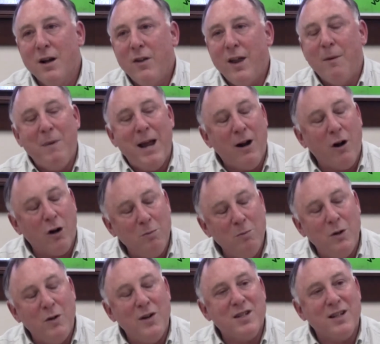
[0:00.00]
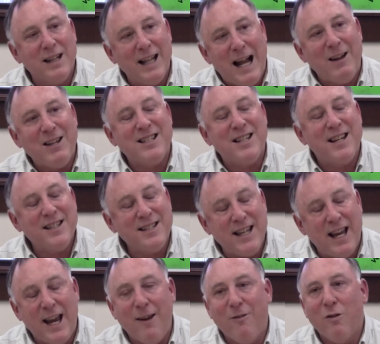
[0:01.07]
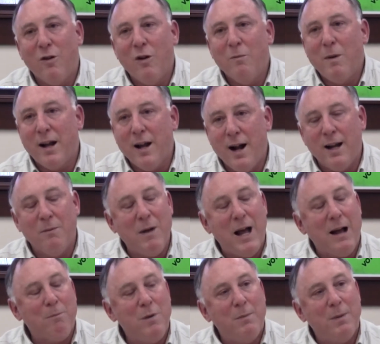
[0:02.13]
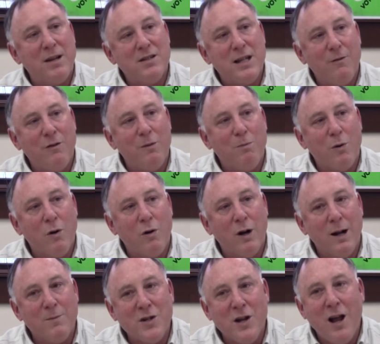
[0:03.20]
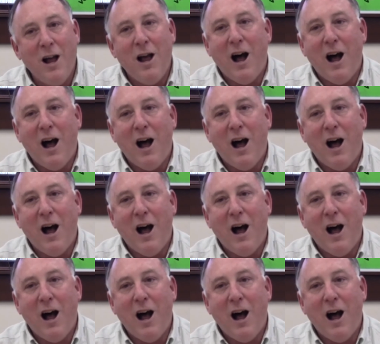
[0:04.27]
that make our communities less safe by cutting back public safety programs.